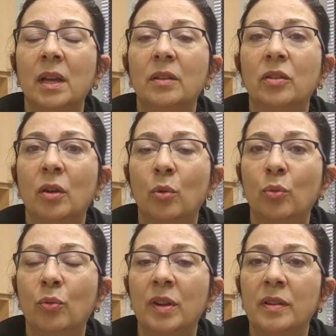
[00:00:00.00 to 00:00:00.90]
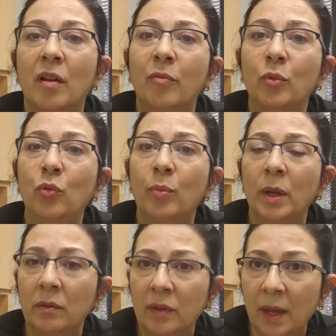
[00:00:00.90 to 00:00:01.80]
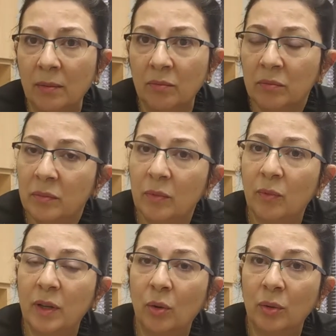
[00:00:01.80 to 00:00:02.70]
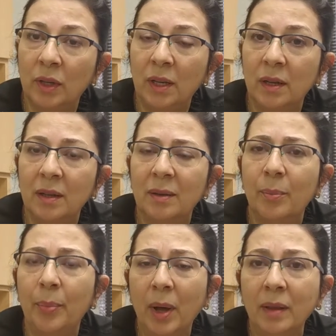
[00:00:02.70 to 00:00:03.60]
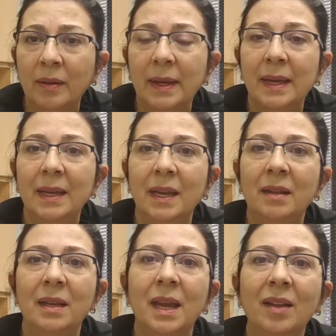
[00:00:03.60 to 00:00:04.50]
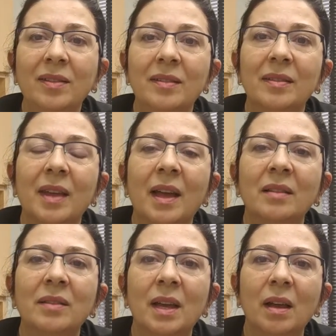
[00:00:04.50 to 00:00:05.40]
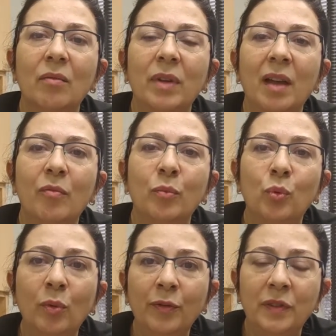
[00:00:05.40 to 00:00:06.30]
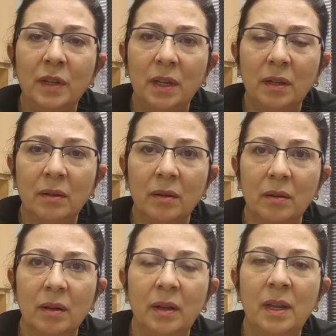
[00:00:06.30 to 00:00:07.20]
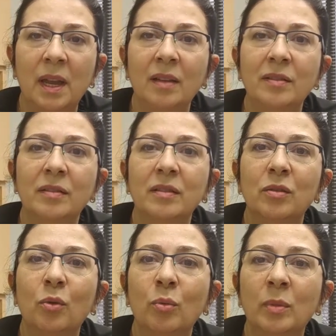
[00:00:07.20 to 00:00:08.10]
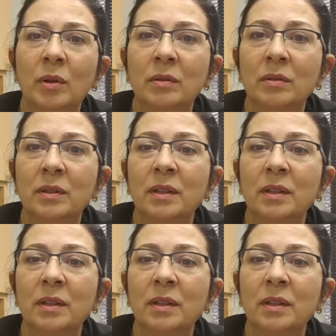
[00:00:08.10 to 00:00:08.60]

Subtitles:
no risk of movement, then we don't need it. But in the cases that we have moved teeth against the normal